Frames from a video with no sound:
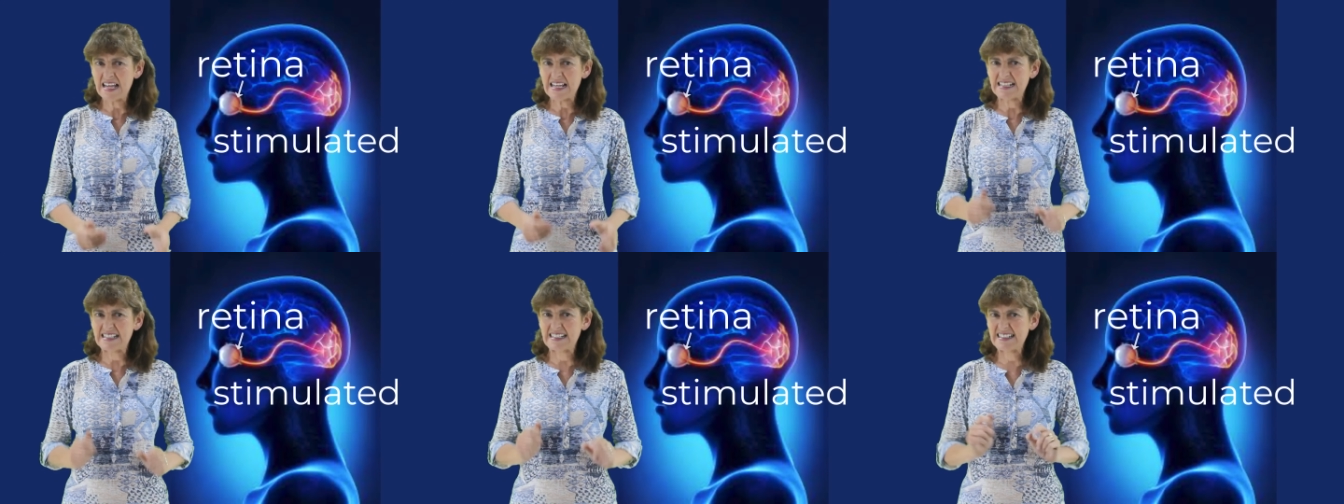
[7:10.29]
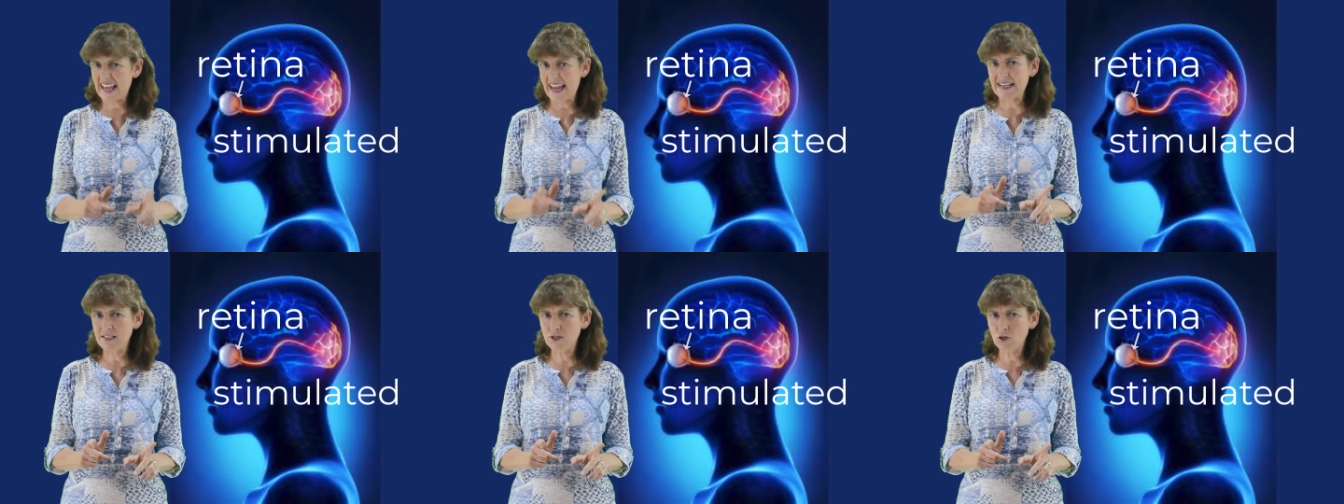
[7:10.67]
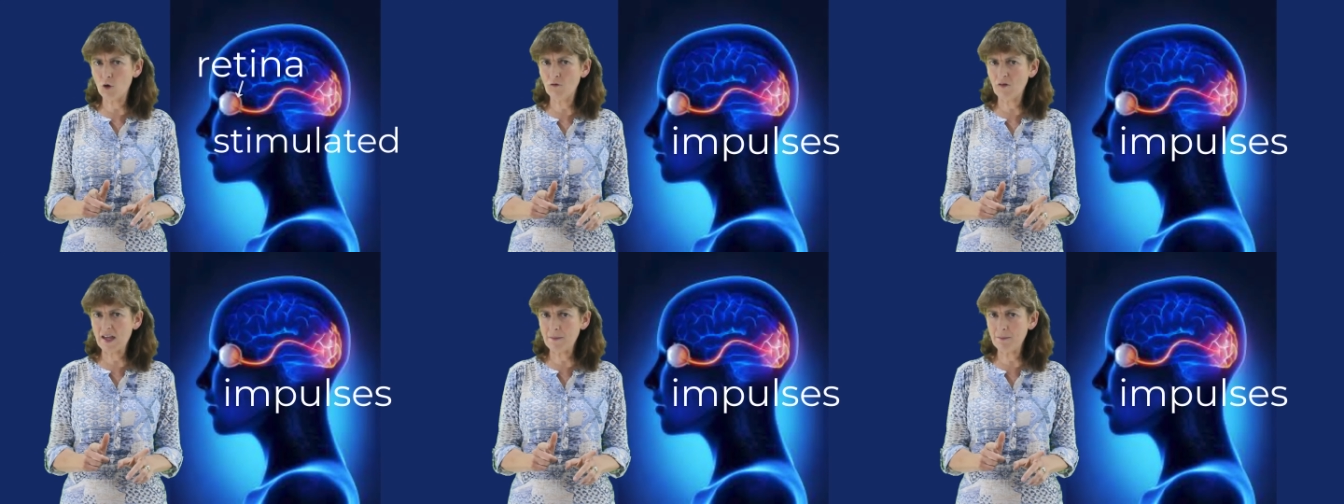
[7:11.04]
sends
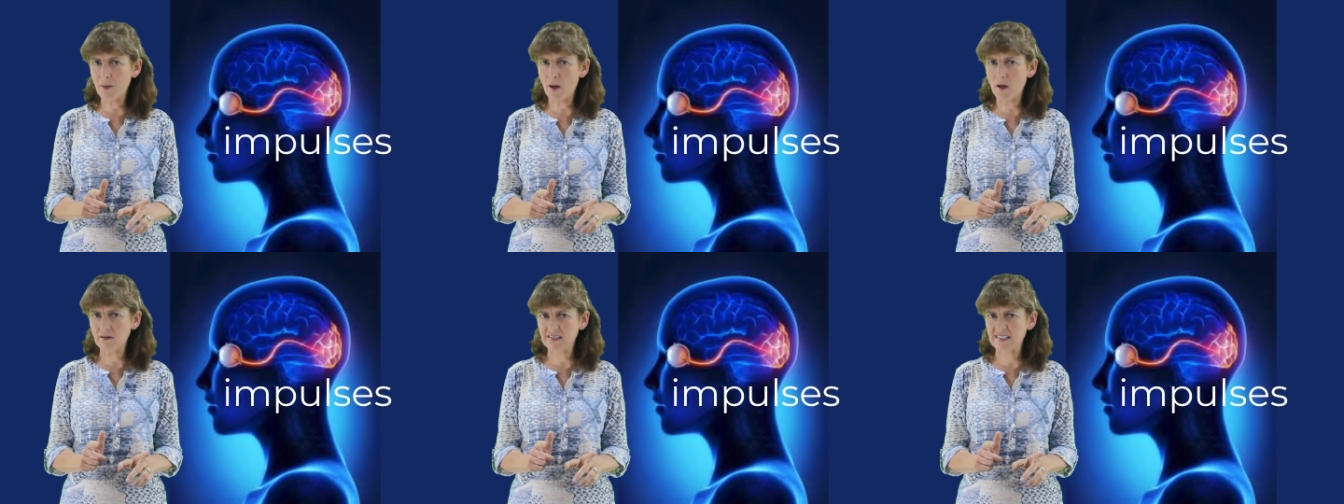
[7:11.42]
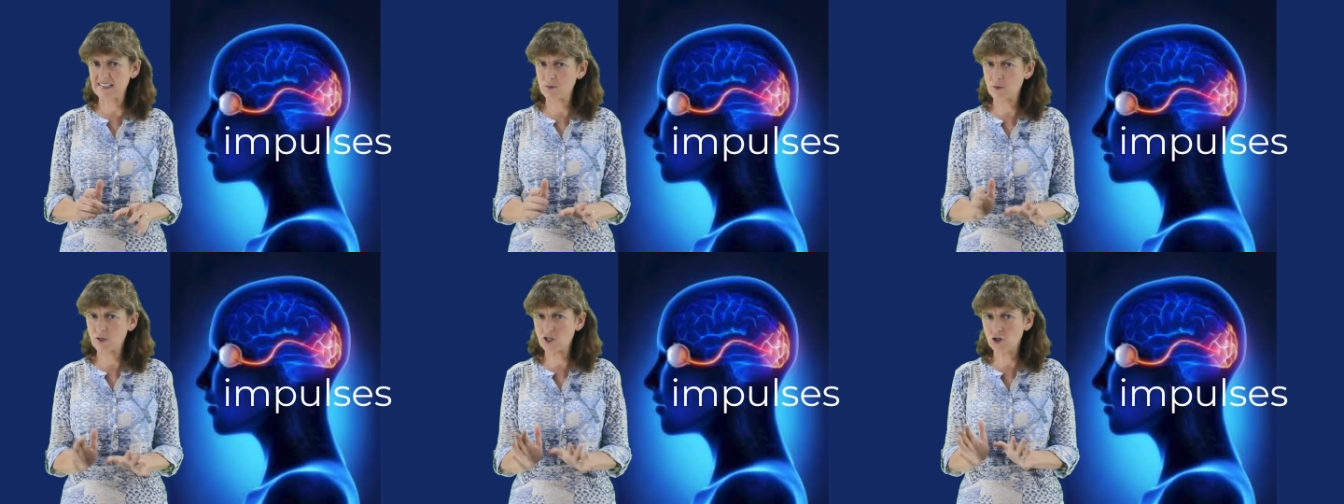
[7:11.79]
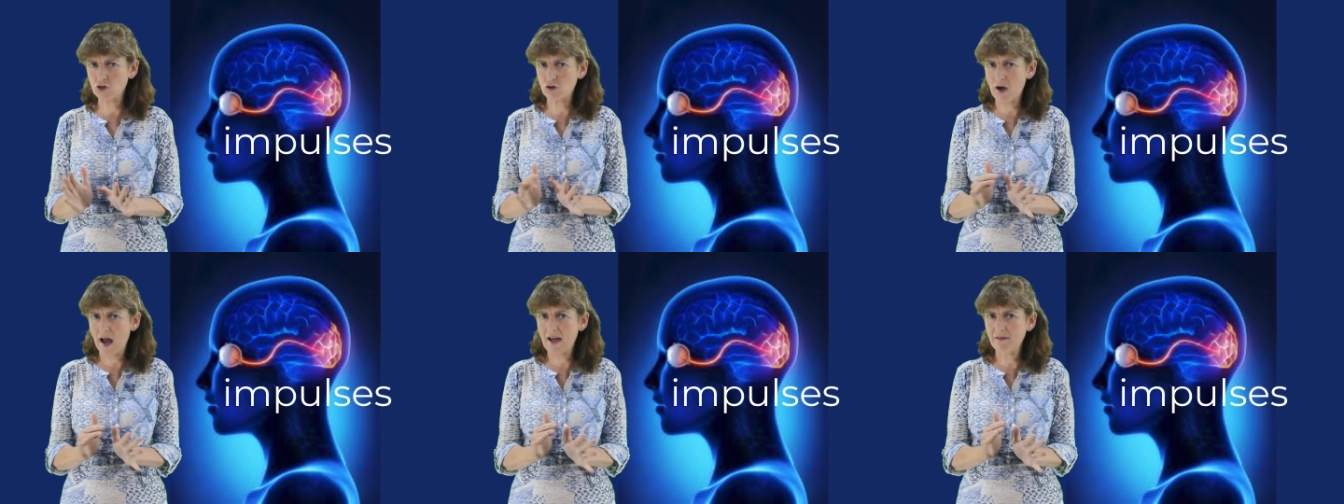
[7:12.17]
off impulses which
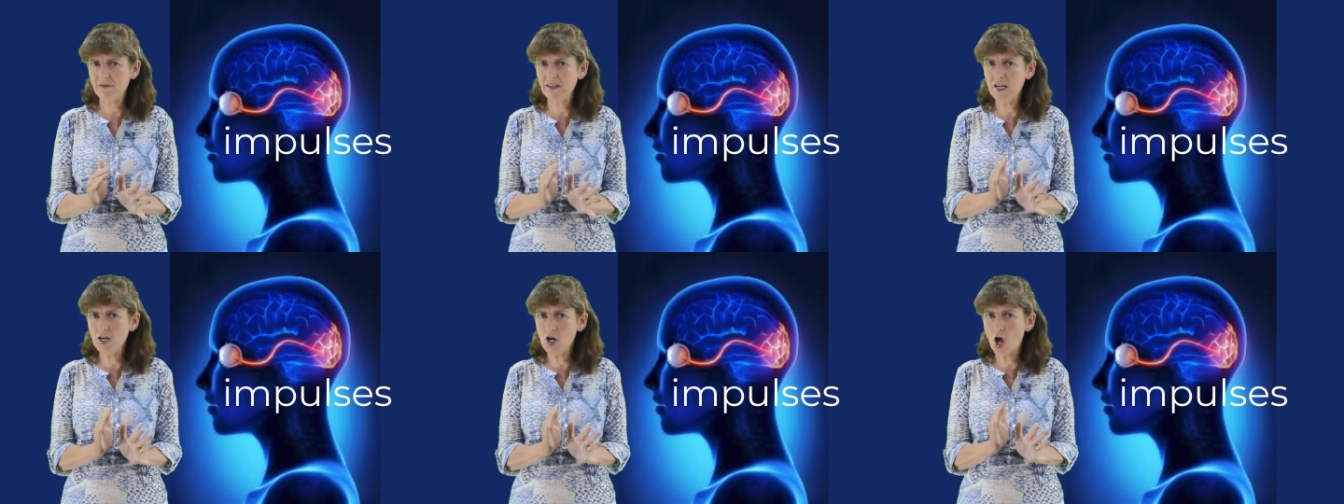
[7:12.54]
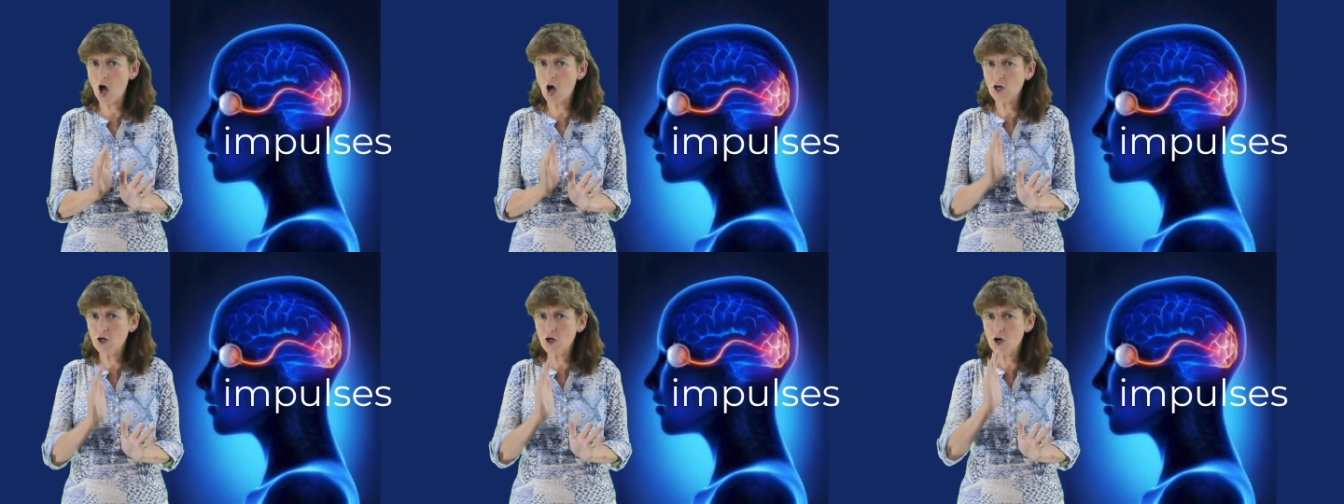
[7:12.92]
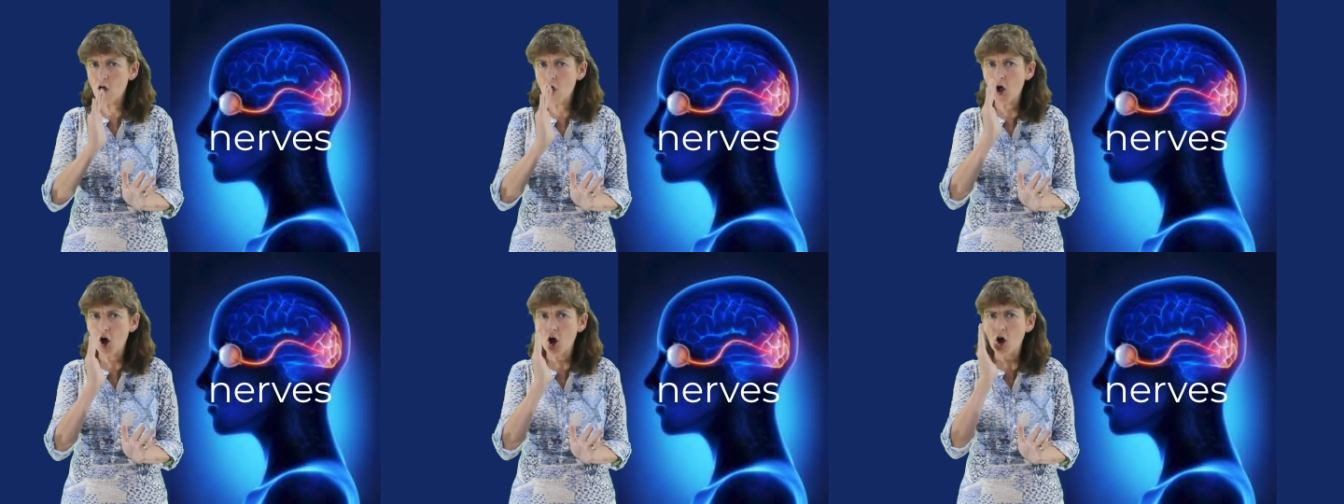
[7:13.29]
travel along
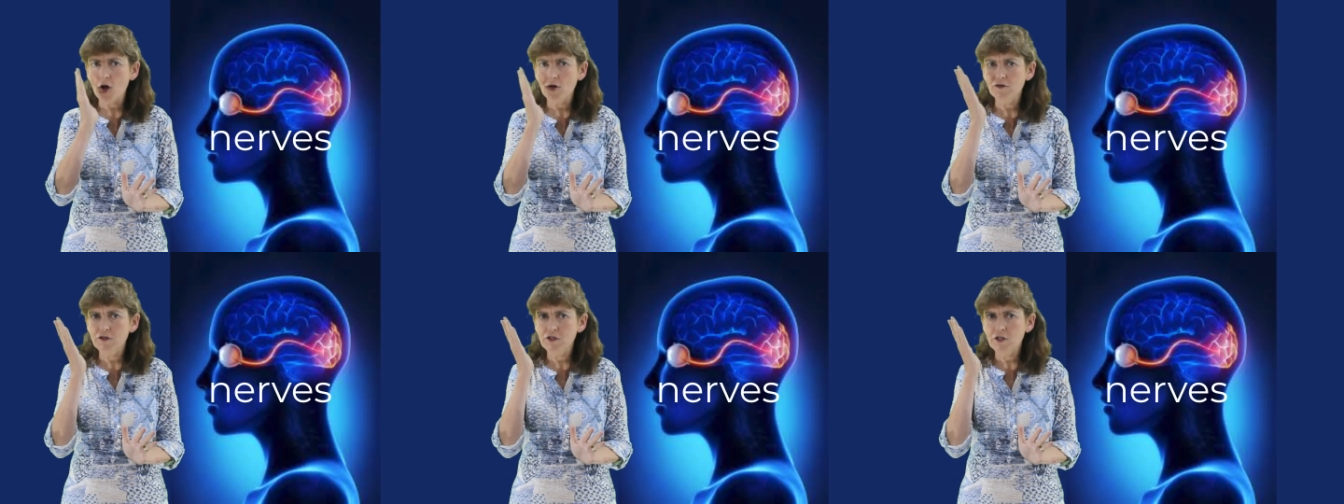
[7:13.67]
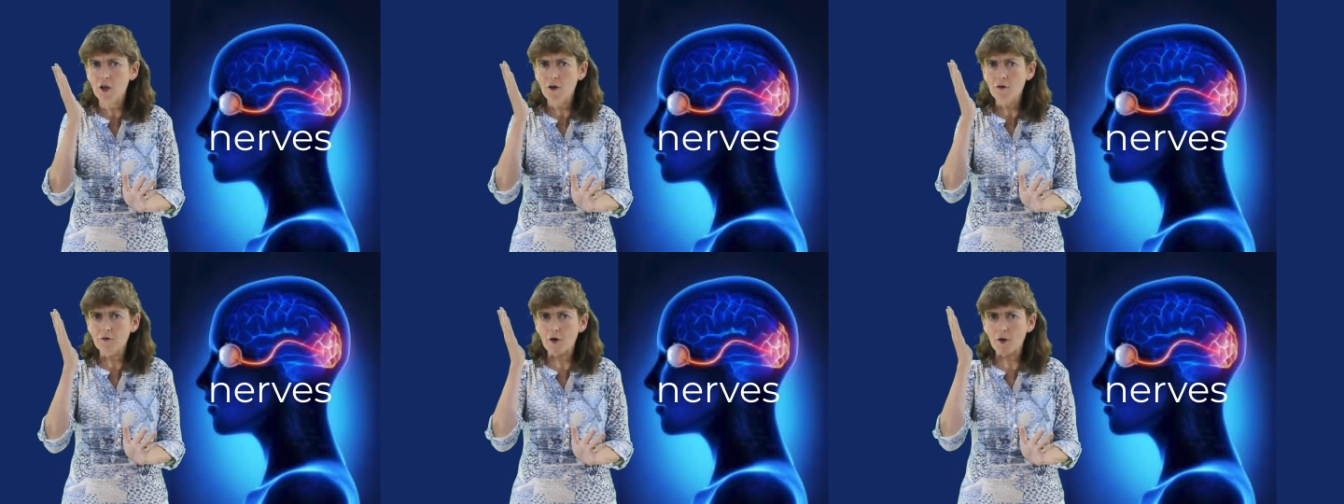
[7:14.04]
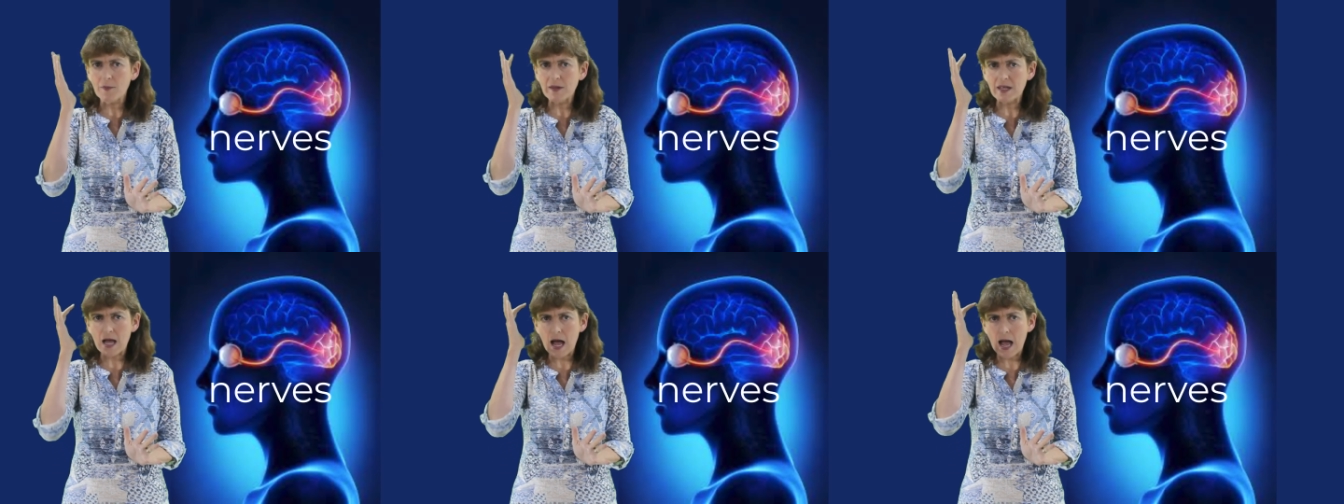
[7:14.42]
nerves from
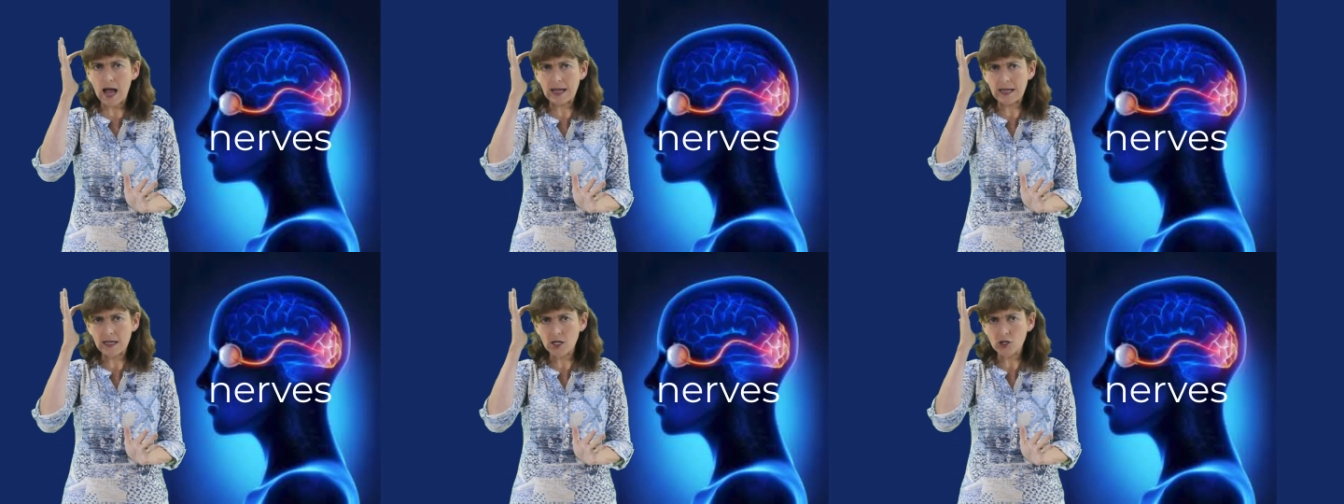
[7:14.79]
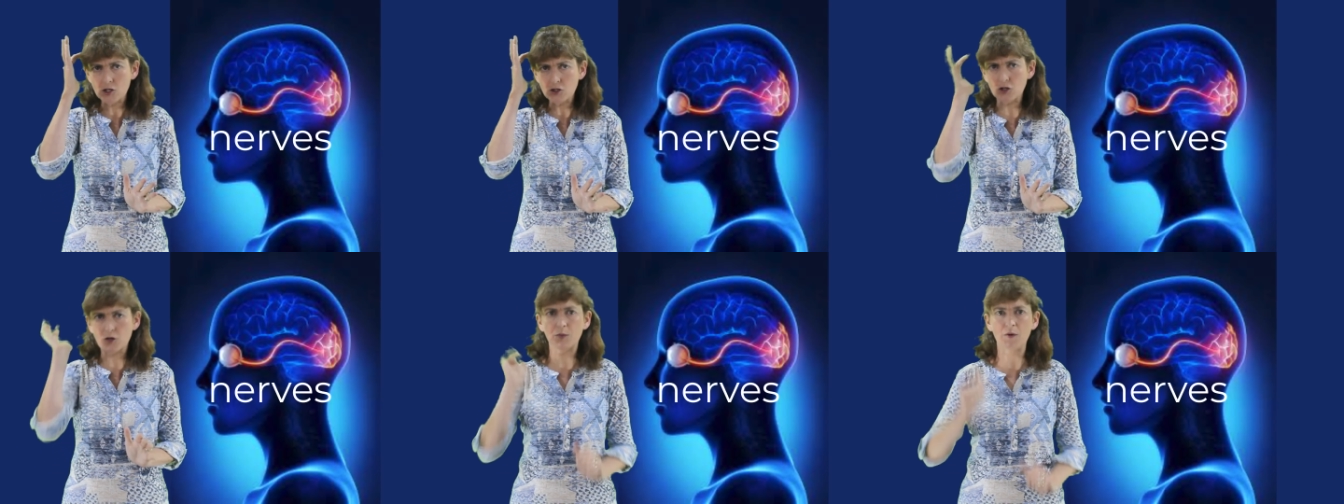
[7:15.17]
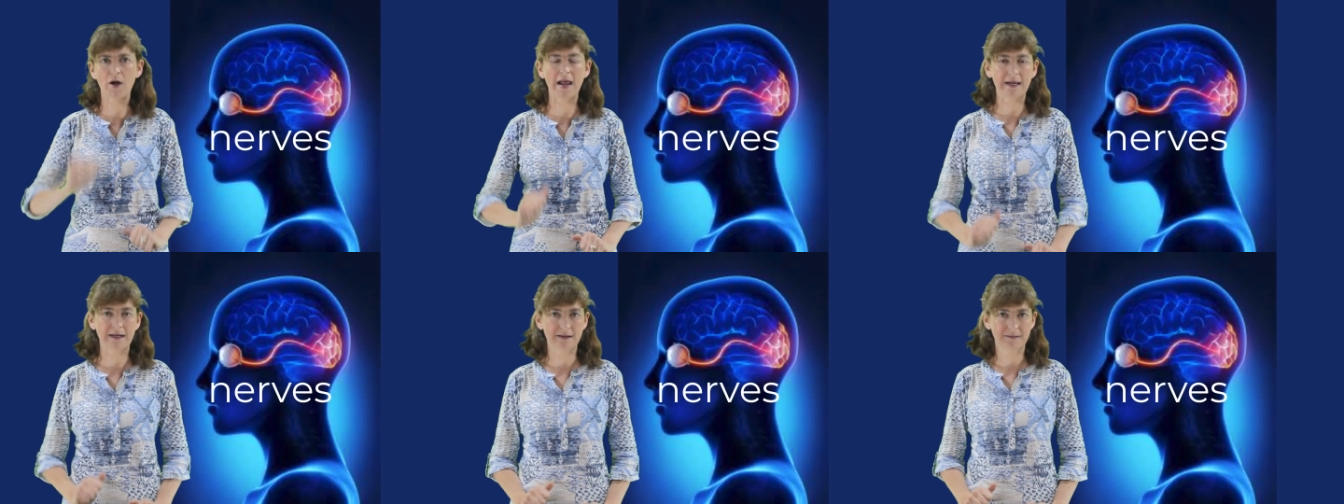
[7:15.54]
the eye to the brain.